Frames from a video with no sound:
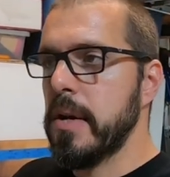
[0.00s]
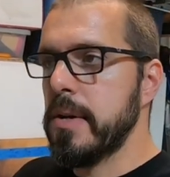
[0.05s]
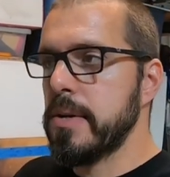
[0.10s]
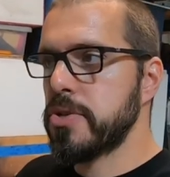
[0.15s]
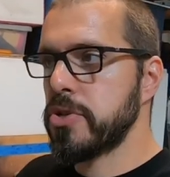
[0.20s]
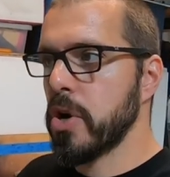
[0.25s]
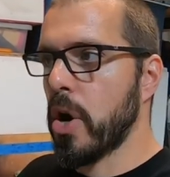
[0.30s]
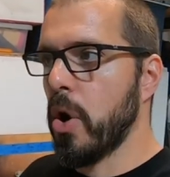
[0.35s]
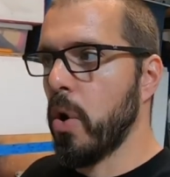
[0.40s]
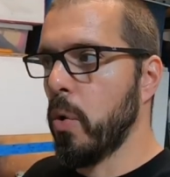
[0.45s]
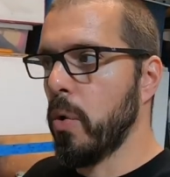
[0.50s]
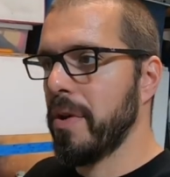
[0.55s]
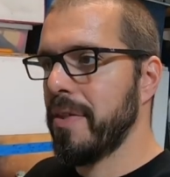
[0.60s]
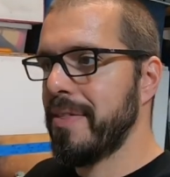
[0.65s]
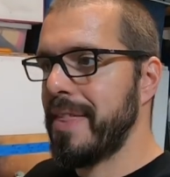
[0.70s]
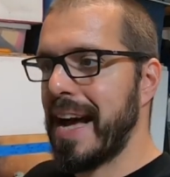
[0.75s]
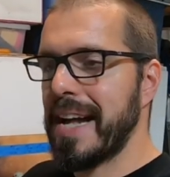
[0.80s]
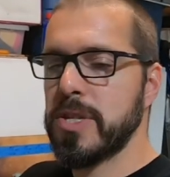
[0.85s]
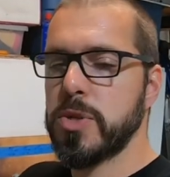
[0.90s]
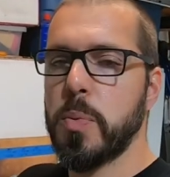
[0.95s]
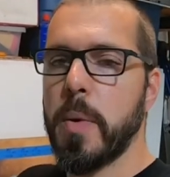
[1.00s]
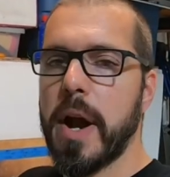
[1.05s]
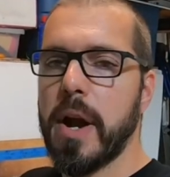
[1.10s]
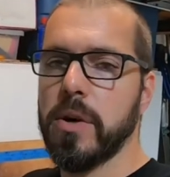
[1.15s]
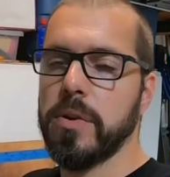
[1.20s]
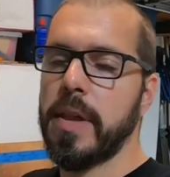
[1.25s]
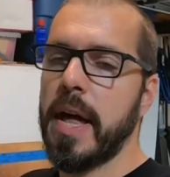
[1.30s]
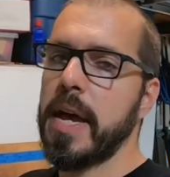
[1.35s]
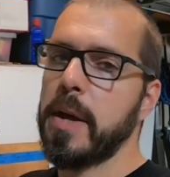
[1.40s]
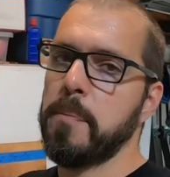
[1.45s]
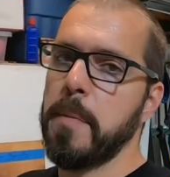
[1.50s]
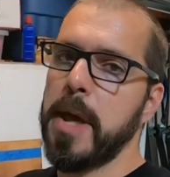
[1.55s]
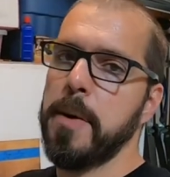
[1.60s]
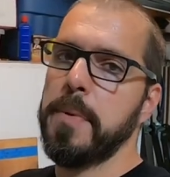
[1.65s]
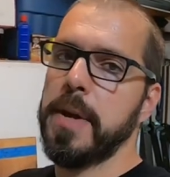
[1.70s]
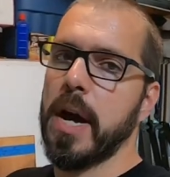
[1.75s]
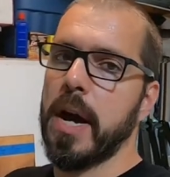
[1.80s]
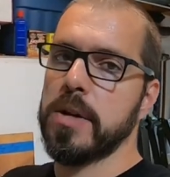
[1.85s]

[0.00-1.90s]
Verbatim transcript: So that's where like maybe